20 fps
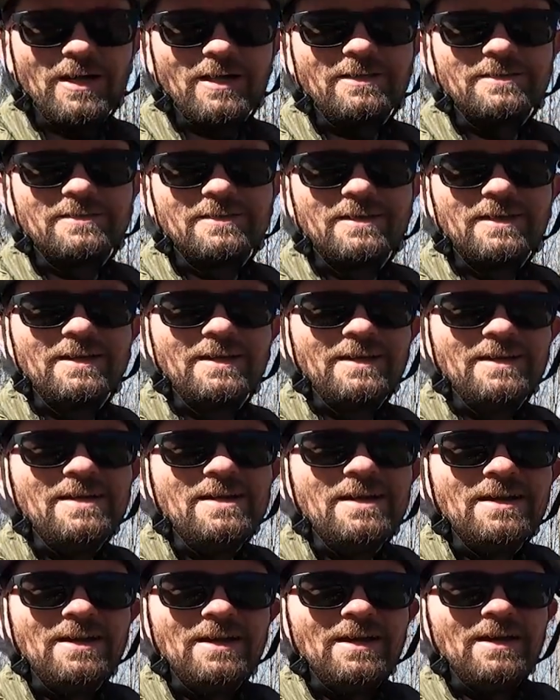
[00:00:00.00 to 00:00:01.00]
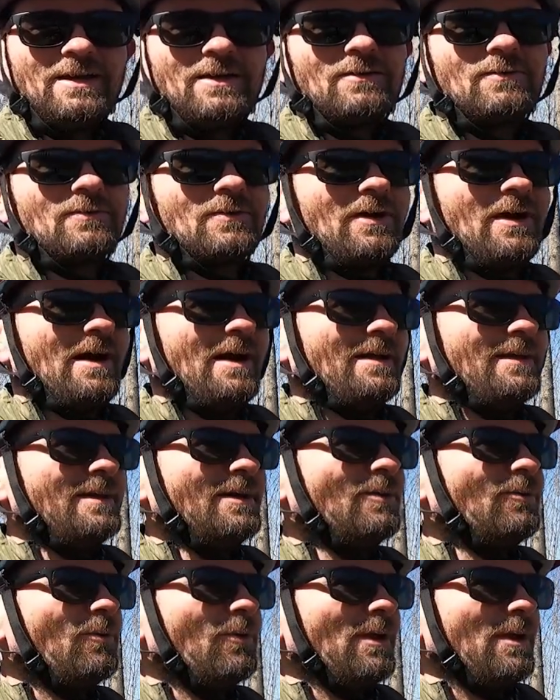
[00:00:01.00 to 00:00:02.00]
bikes. We're on
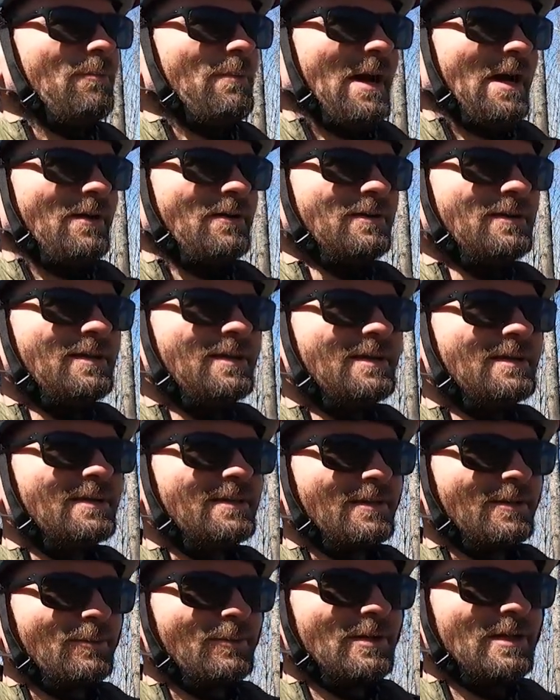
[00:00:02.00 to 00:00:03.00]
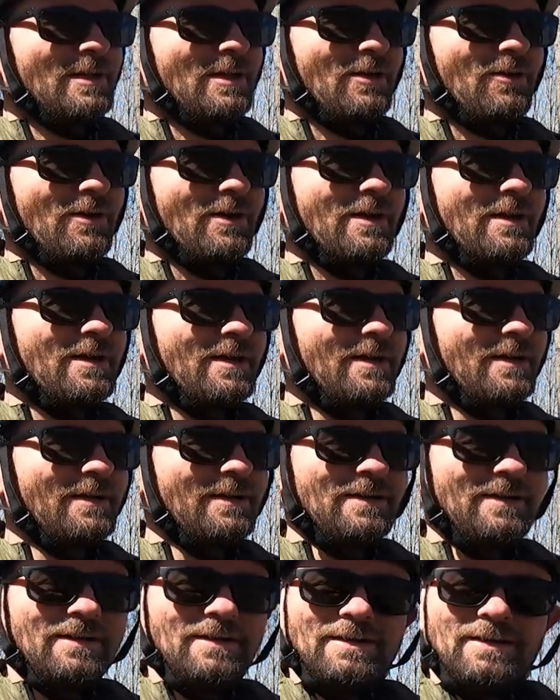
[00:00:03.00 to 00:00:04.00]
Walnut Mountain in Liberty, New York.
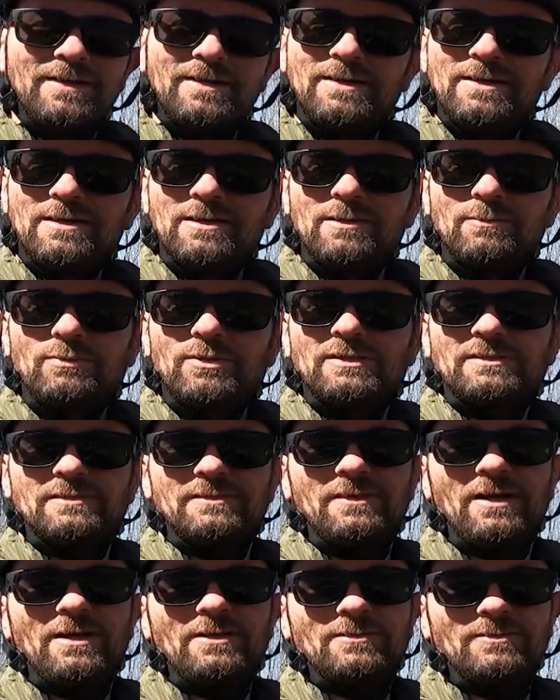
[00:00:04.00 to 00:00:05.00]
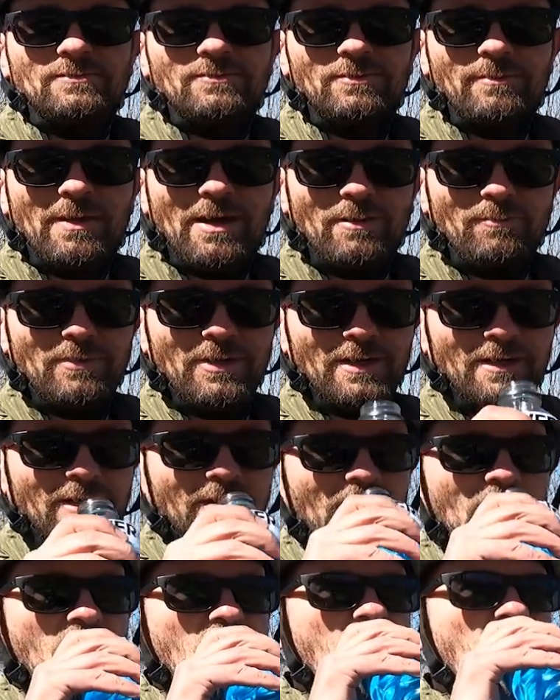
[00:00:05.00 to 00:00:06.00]
The place is awesome for mountain
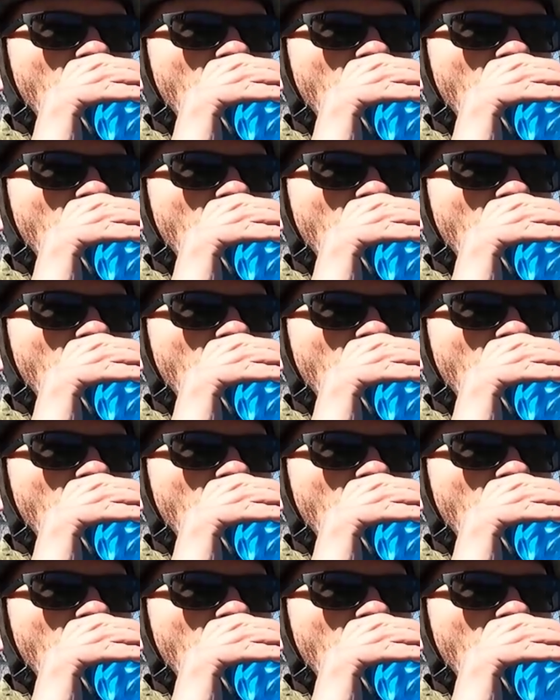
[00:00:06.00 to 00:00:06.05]
biking.